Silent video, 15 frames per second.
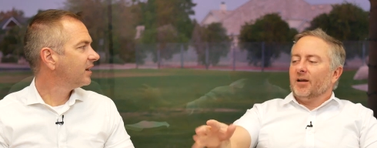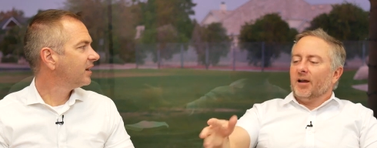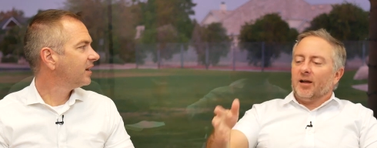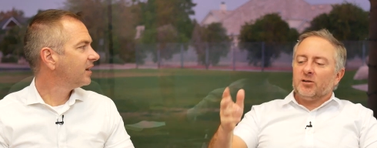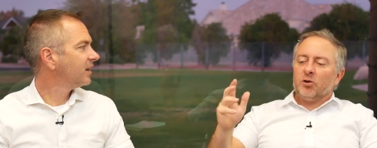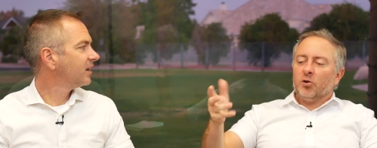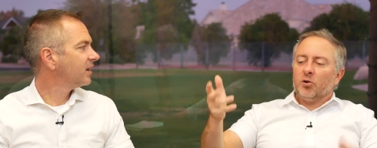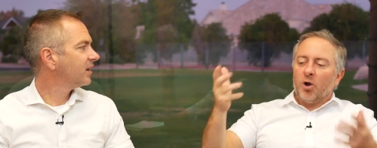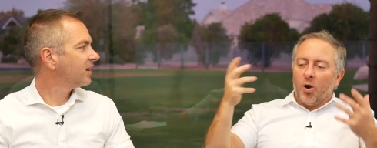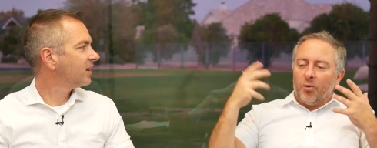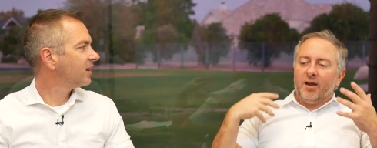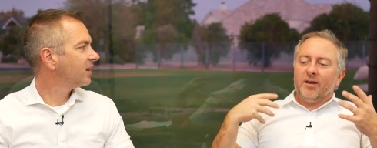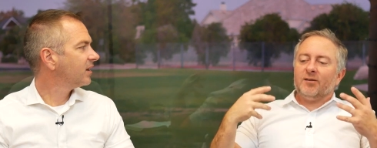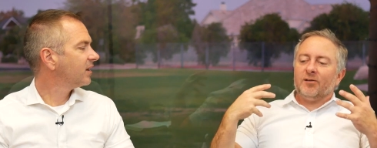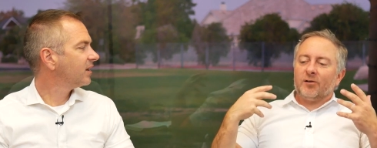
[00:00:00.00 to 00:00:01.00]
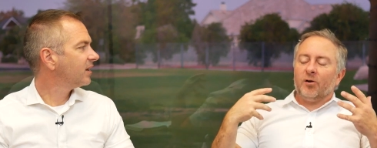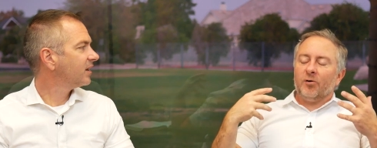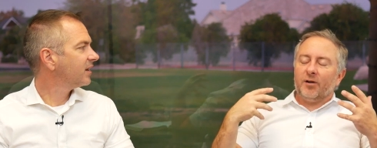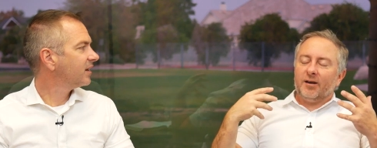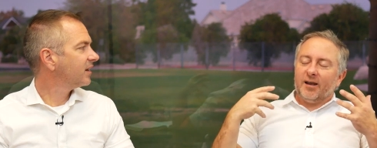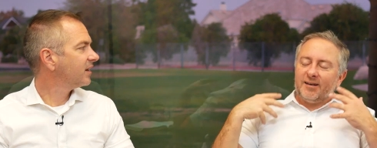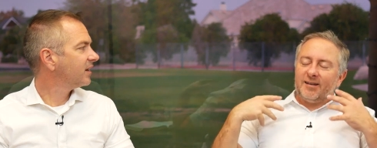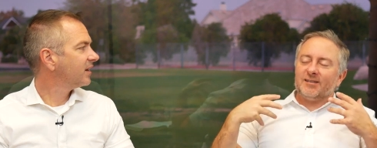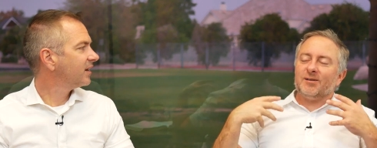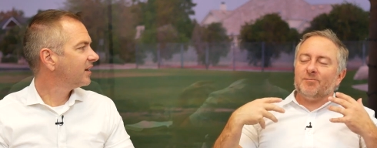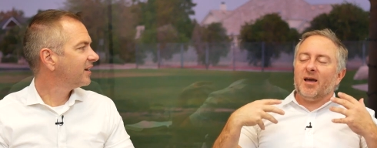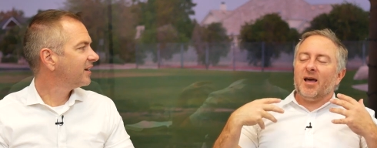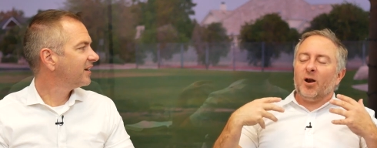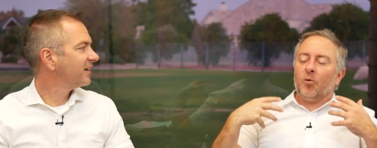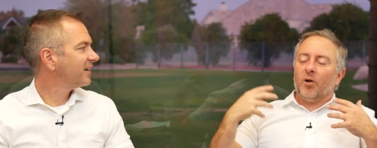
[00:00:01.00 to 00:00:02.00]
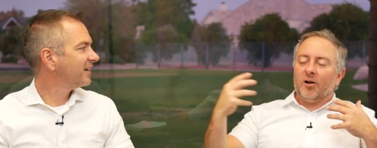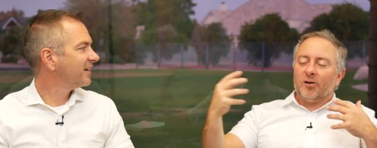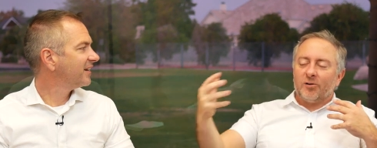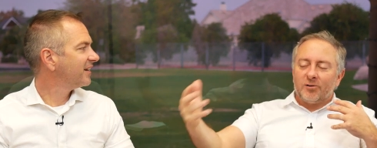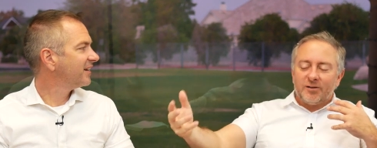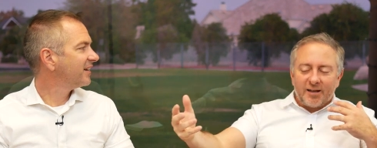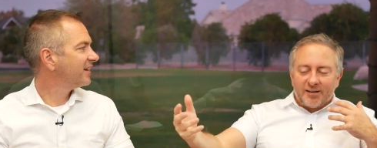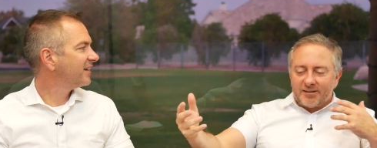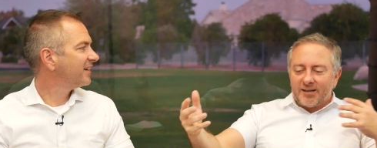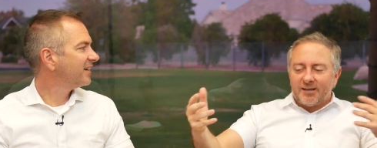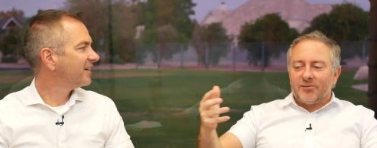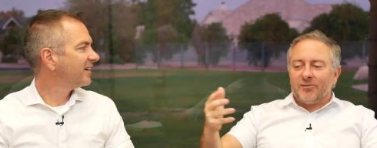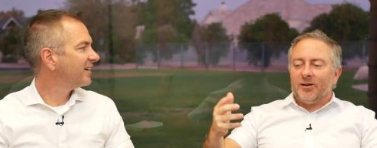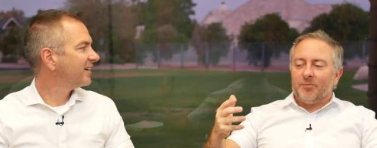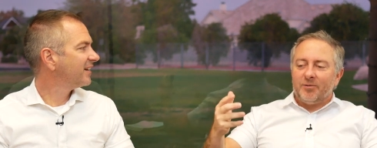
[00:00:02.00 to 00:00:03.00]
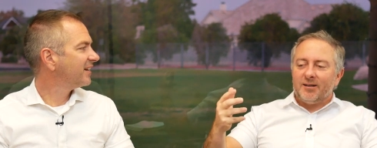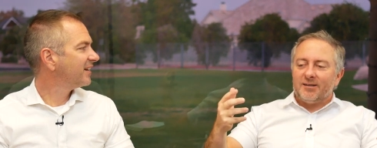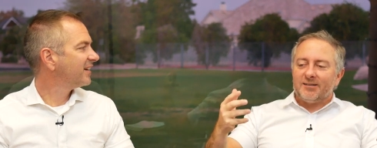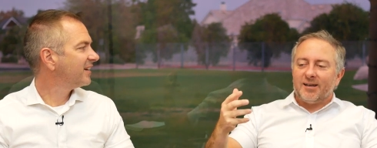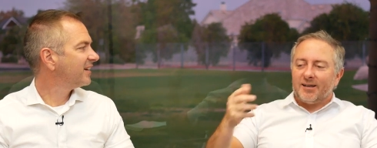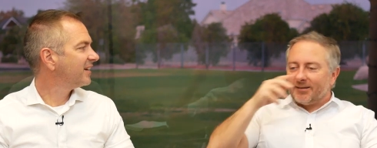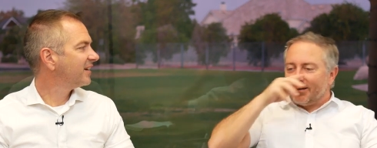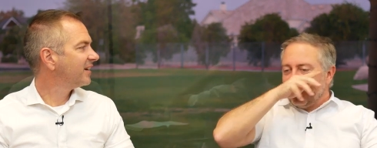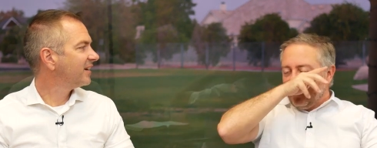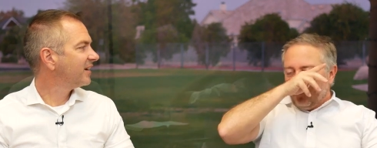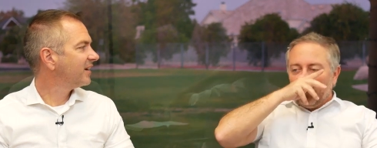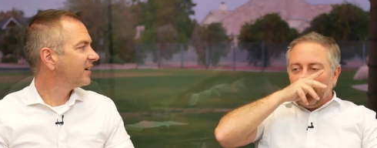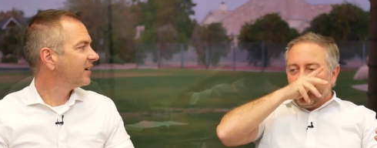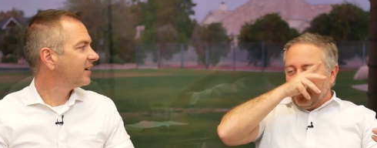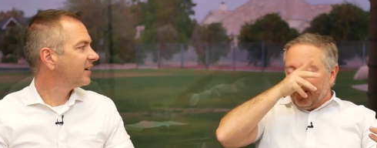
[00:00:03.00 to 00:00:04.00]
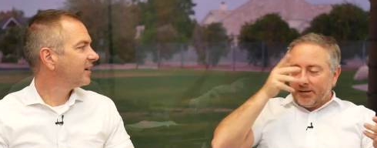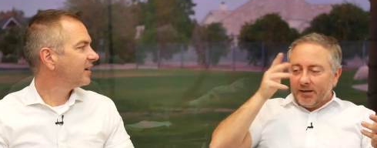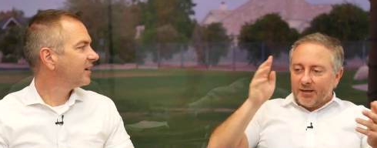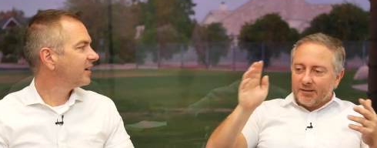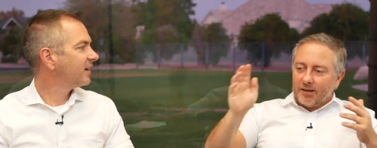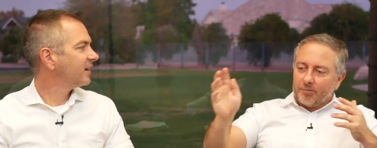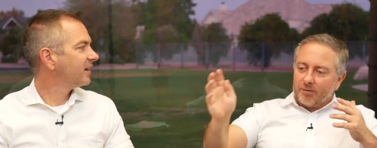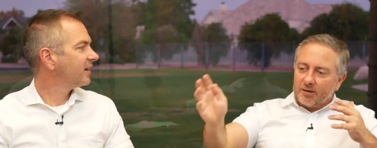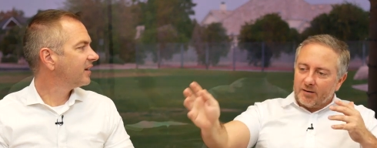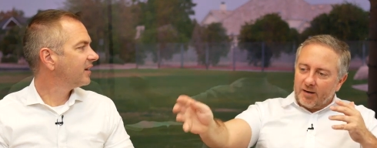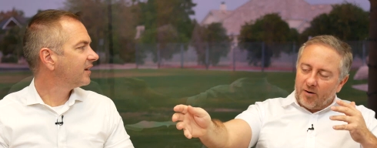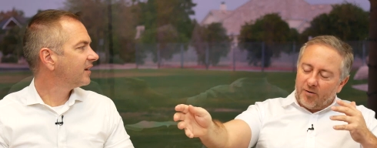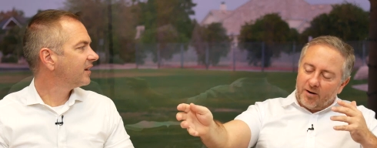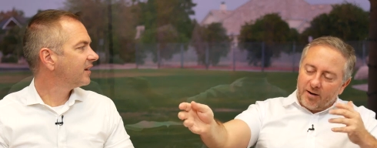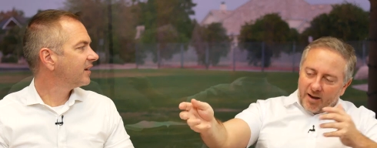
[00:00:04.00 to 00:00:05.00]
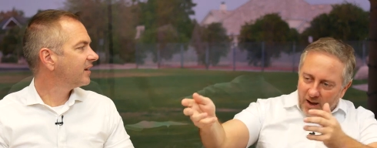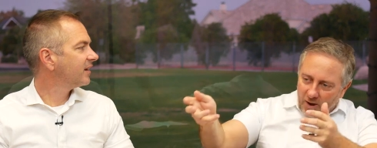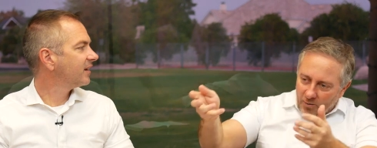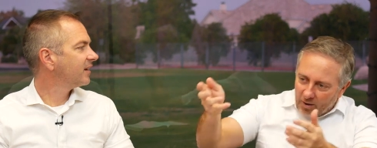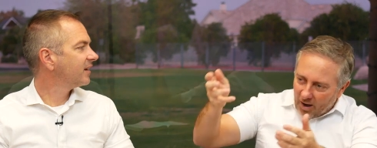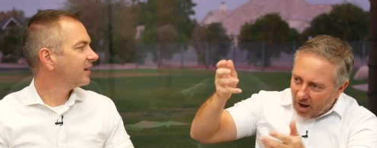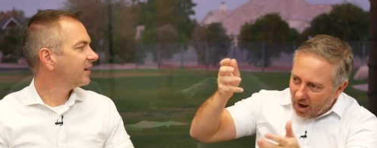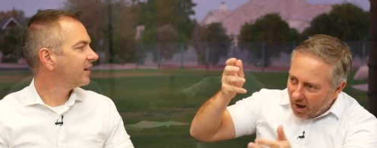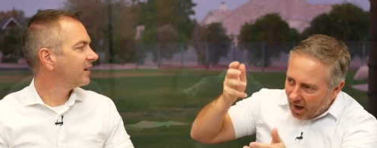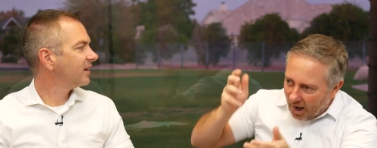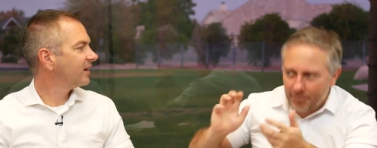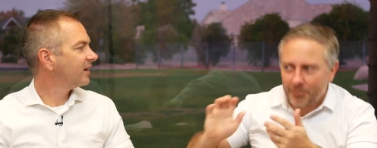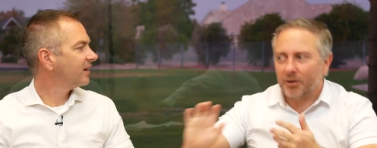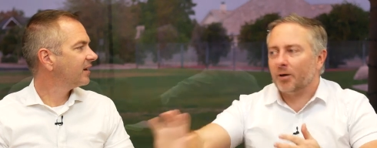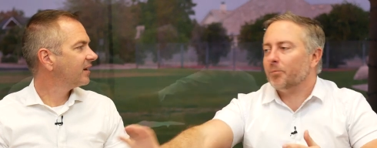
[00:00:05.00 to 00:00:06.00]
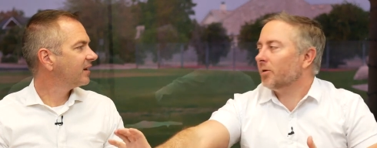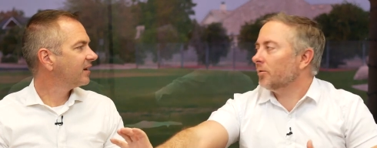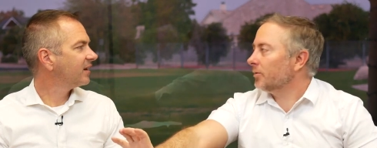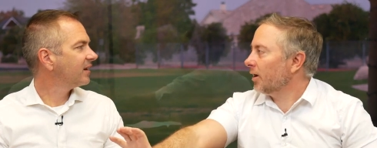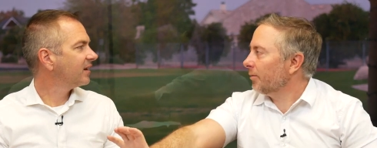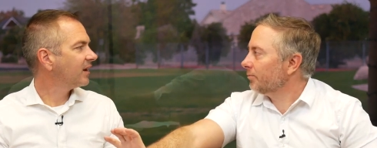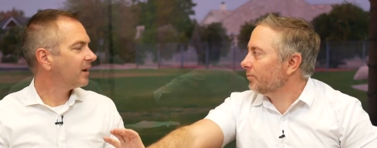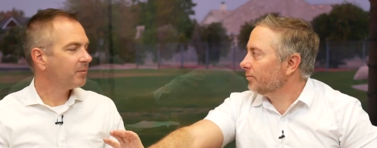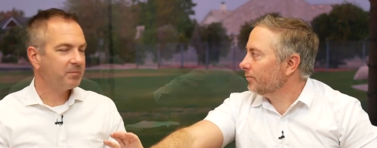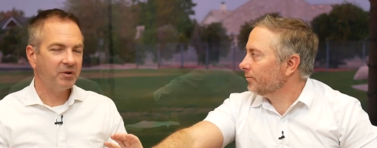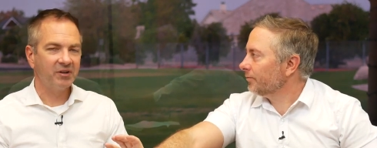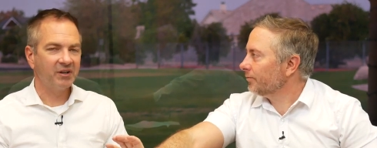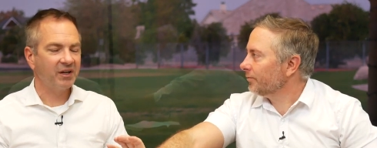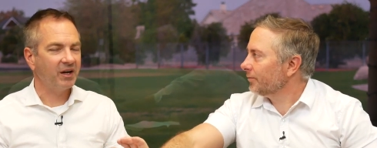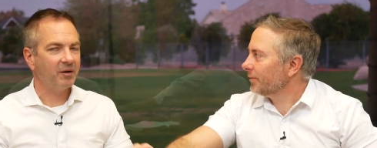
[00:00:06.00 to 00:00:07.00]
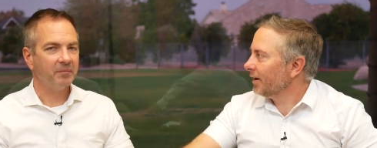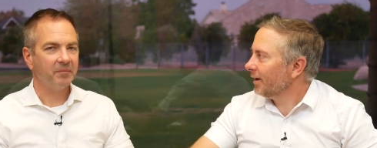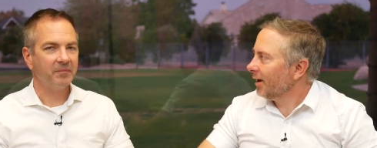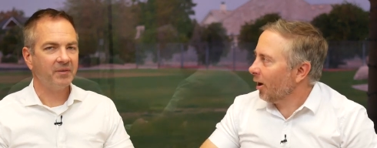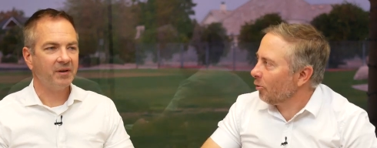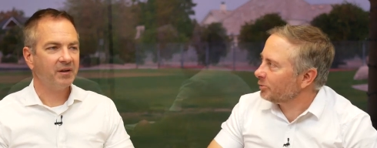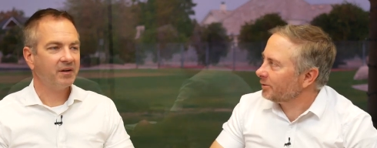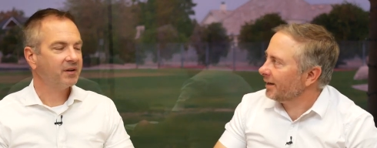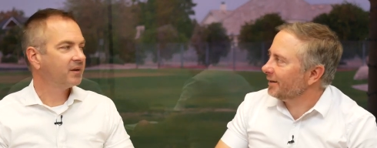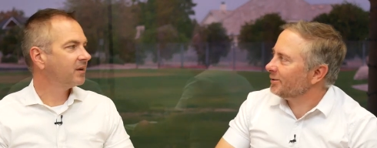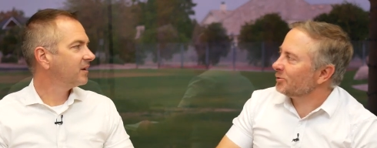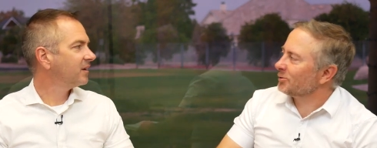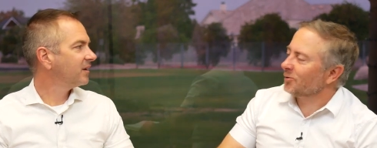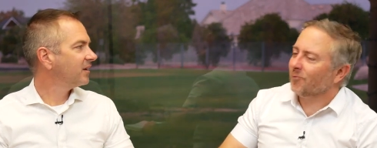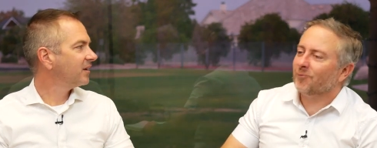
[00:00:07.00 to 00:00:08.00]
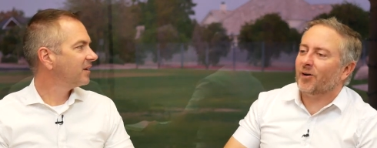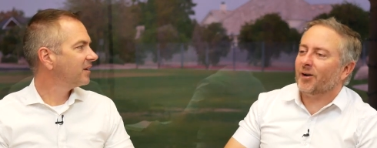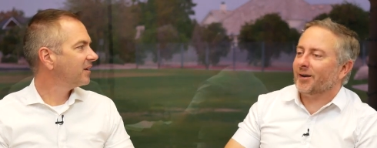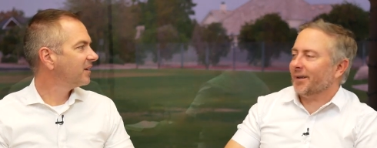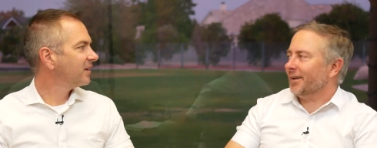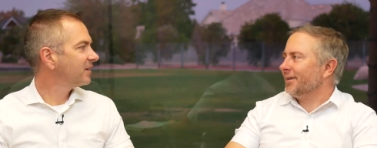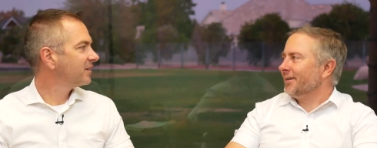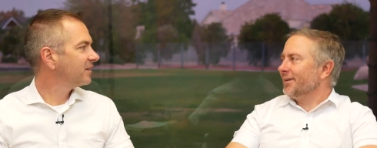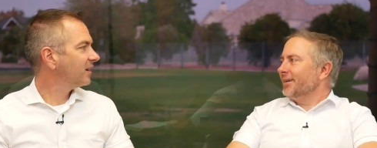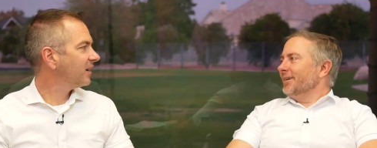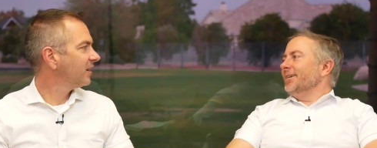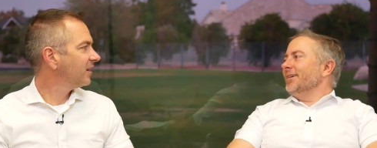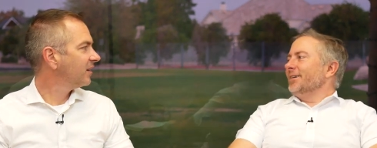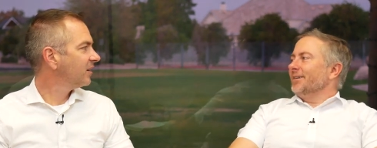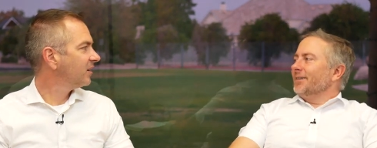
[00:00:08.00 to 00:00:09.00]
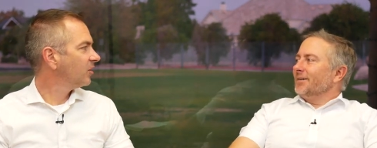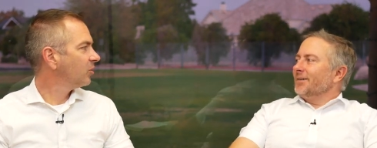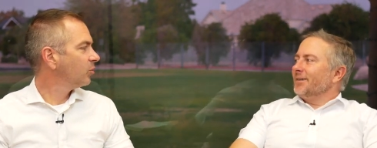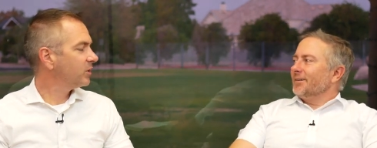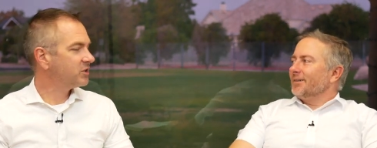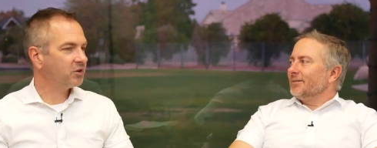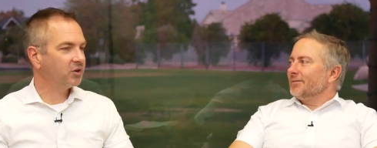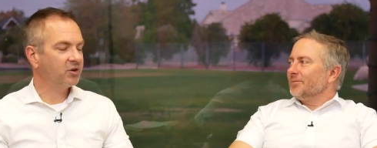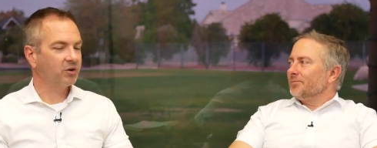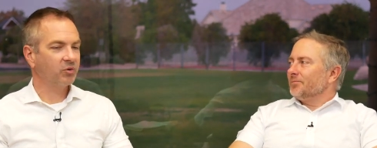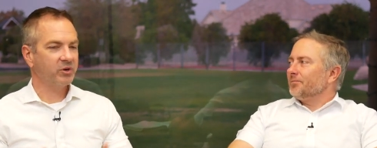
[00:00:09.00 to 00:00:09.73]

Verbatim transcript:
Speaker 1: And so you go into going, it doesn't matter what Uncle Ted says or anybody says. When they say something tearing down, I'm going to build up. I'm building up. Oh, Ted, you're so funny.
Speaker 2: Yeah return